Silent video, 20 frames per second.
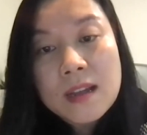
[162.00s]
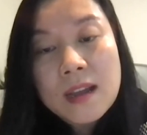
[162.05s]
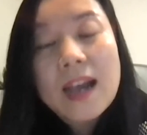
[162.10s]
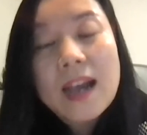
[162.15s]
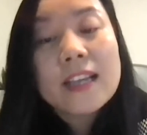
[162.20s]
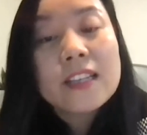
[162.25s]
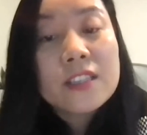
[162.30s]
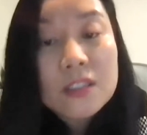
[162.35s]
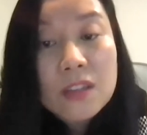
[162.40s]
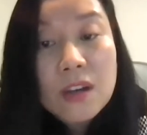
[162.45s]

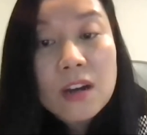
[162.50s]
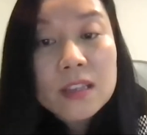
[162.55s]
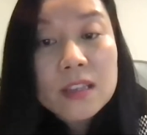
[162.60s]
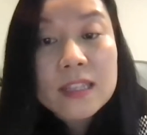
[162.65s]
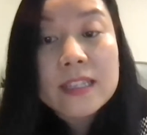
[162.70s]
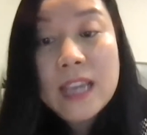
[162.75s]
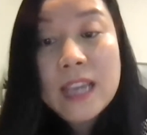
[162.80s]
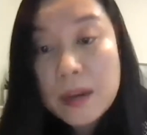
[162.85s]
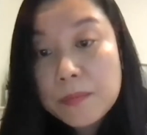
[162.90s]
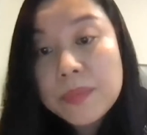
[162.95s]
I saw
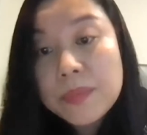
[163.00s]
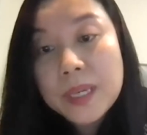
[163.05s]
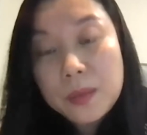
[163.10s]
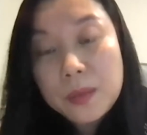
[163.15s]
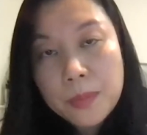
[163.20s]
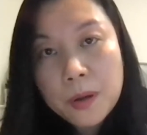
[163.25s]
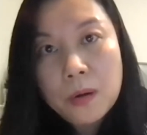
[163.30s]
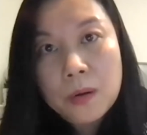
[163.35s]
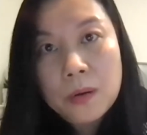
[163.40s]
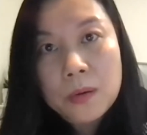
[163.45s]
the young
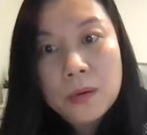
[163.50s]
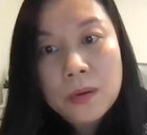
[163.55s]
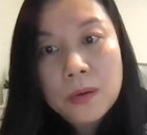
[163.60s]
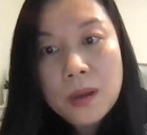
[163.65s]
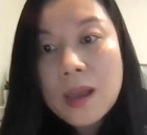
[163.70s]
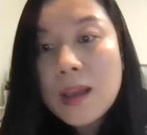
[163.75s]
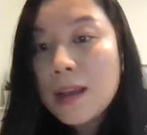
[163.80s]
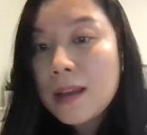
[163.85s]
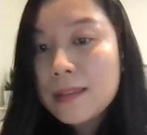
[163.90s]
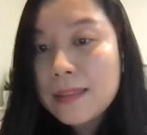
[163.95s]
people.
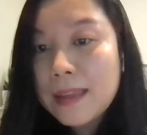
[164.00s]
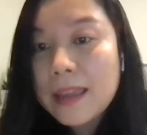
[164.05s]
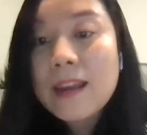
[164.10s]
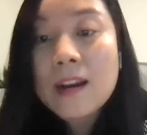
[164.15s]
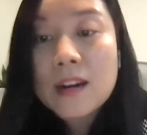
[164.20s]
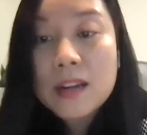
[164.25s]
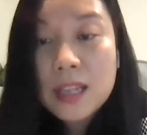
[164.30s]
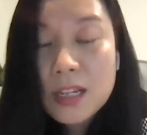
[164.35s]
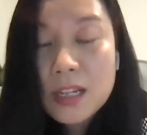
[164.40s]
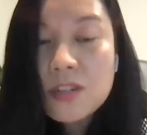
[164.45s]
They
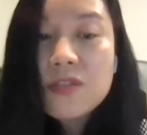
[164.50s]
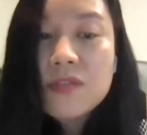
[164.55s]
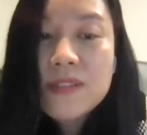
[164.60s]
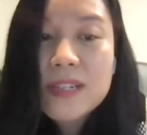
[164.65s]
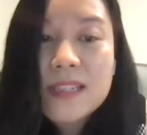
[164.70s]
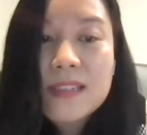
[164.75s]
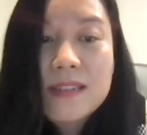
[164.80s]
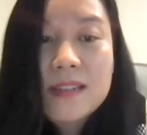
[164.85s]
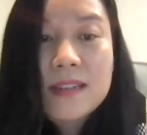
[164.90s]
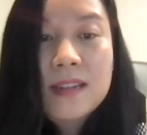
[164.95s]
are
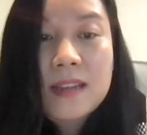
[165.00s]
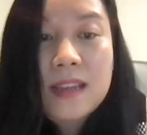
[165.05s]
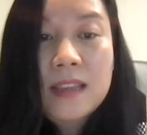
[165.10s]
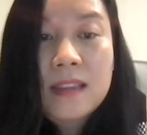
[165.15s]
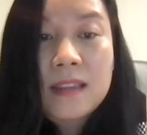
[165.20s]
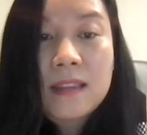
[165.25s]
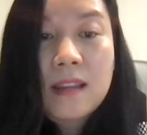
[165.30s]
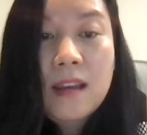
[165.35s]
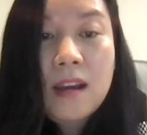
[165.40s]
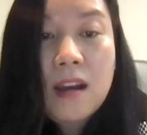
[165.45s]
interested
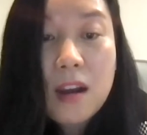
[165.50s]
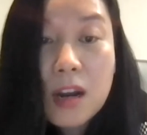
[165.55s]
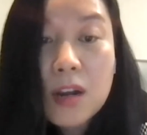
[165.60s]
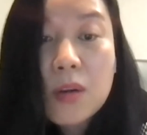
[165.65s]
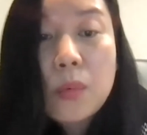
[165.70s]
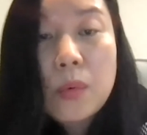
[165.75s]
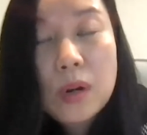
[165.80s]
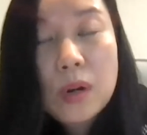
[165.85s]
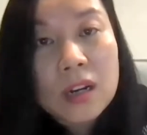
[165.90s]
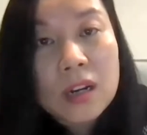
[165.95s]
in
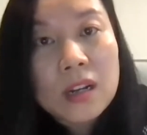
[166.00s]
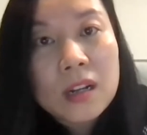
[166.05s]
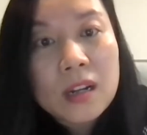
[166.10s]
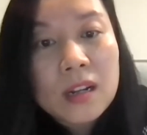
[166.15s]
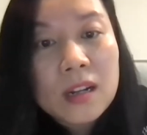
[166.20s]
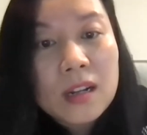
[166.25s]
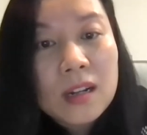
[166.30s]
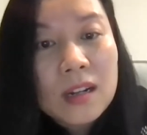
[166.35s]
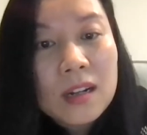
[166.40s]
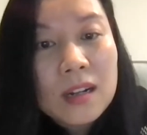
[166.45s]
hard work.
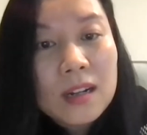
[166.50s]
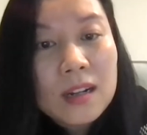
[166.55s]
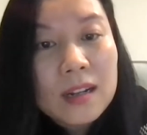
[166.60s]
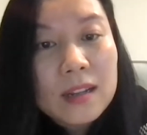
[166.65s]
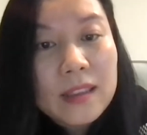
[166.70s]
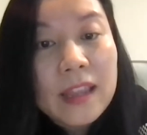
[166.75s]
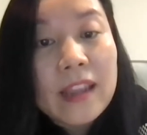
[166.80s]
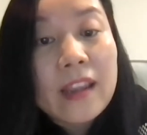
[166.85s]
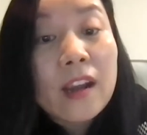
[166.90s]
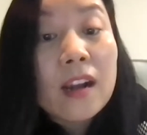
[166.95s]

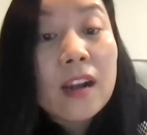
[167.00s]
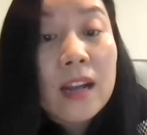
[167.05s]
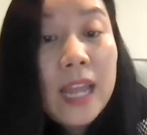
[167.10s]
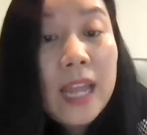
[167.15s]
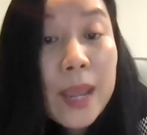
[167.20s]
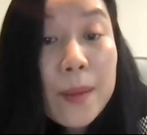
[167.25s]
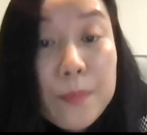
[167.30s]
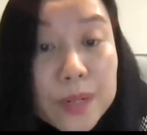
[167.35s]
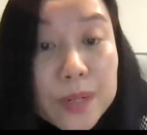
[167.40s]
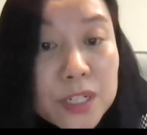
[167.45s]
They are
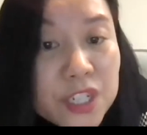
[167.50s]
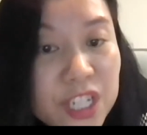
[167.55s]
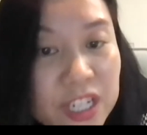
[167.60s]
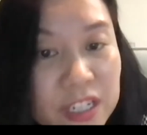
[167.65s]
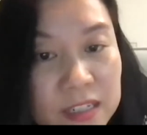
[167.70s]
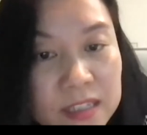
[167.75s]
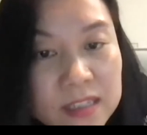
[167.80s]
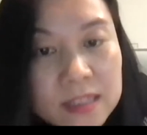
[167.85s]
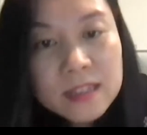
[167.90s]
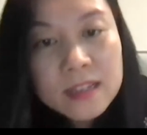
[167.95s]

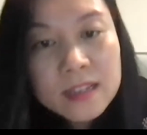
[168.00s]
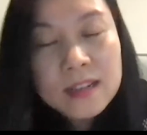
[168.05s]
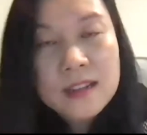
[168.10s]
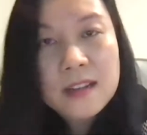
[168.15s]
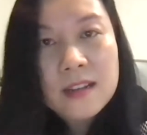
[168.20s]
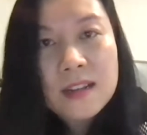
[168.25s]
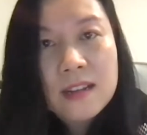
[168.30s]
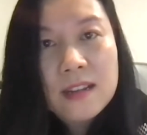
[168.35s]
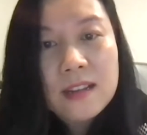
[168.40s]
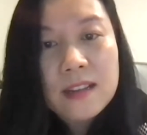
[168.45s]
ambitious.
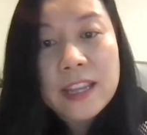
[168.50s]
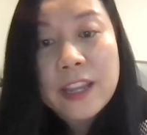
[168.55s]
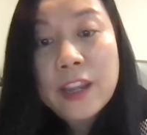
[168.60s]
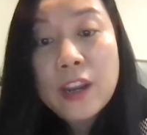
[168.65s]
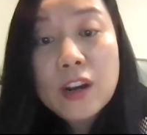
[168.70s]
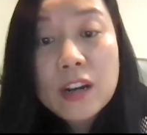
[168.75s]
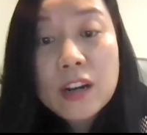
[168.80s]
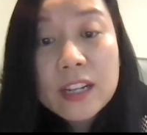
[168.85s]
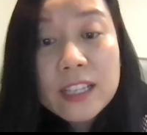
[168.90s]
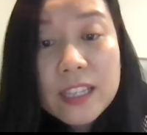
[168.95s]
They
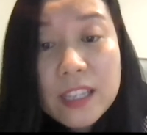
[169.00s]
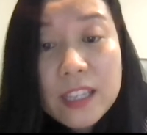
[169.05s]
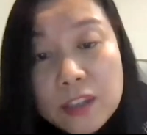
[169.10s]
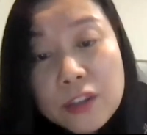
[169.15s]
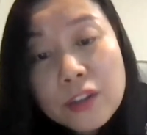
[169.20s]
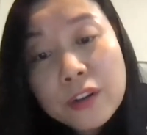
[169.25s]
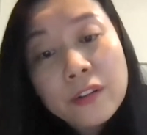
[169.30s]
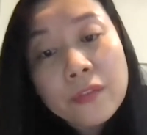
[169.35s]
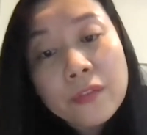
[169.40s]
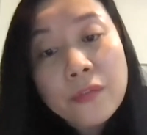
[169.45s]
are
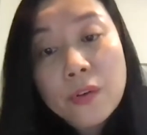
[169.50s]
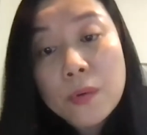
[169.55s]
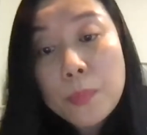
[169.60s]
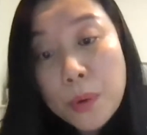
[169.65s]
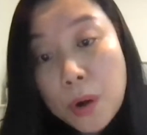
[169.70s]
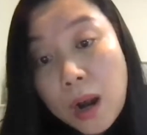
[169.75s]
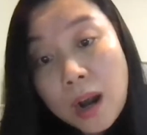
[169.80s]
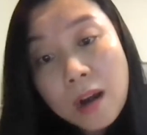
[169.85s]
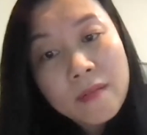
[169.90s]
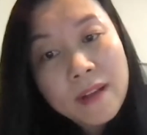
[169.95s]
eager for
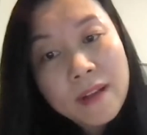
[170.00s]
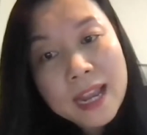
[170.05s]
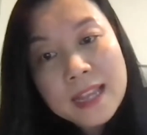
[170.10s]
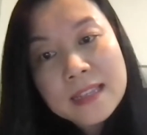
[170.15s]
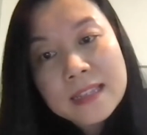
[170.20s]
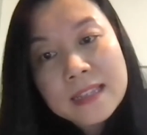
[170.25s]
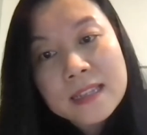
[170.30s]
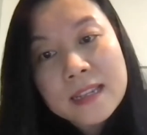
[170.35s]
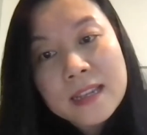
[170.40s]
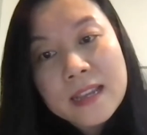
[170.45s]
progress,
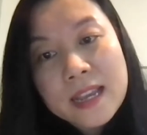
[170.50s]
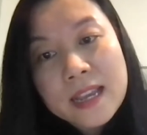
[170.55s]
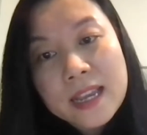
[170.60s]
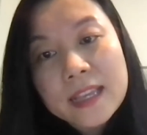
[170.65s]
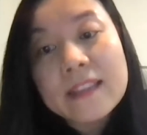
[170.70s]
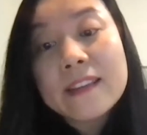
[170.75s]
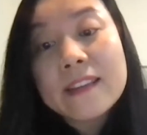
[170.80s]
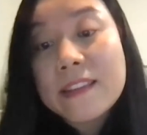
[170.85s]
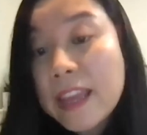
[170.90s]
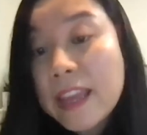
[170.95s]

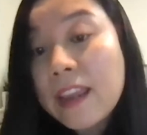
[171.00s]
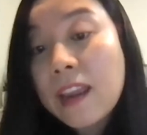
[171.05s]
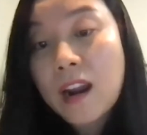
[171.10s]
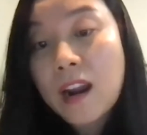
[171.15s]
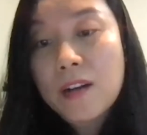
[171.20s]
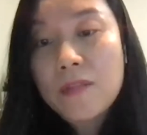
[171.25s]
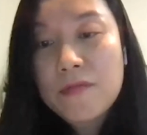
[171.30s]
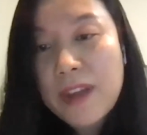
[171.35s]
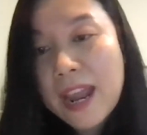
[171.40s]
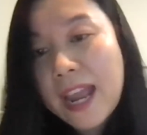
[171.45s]
and they
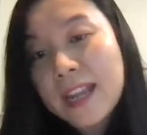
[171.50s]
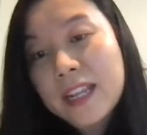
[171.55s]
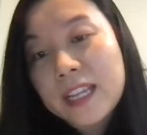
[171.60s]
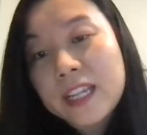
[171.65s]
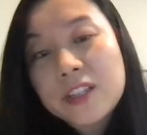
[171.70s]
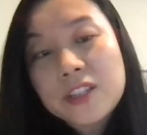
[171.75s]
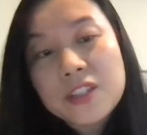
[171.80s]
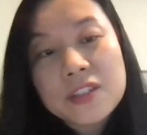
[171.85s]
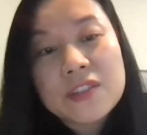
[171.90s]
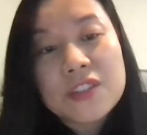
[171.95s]
are
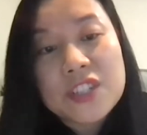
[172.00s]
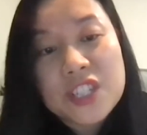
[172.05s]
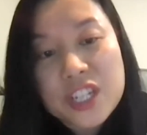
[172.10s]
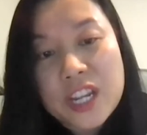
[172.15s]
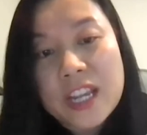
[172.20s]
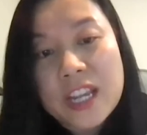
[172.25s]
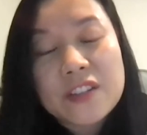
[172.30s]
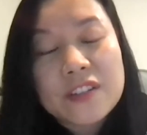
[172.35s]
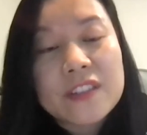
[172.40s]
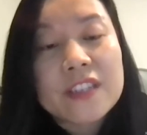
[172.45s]
ready to
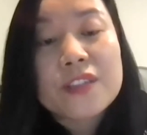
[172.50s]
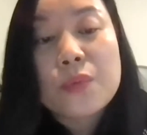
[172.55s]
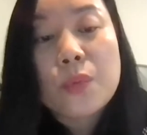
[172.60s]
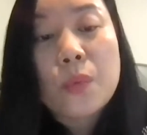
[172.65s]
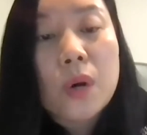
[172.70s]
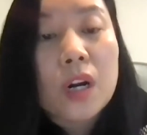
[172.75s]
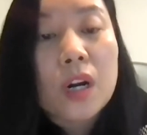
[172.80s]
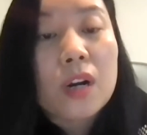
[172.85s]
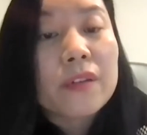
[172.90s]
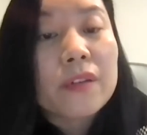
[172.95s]
change this
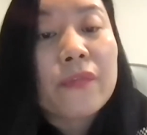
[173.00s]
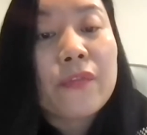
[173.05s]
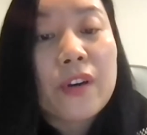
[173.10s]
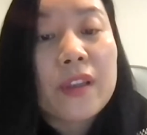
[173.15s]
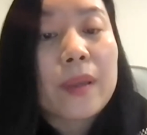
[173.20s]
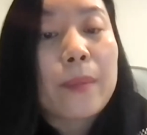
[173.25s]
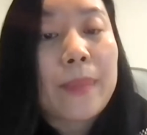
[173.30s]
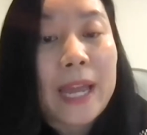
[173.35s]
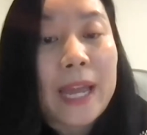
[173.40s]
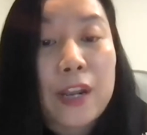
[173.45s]
world for
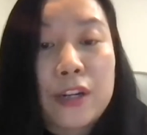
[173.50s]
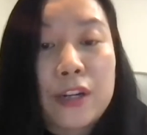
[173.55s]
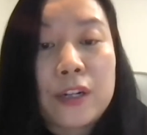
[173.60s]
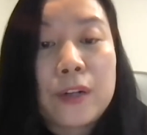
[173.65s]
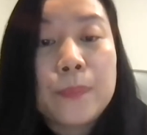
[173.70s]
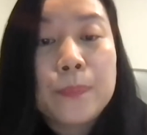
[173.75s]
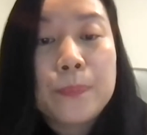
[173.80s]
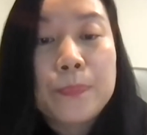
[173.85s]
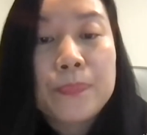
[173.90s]
the better.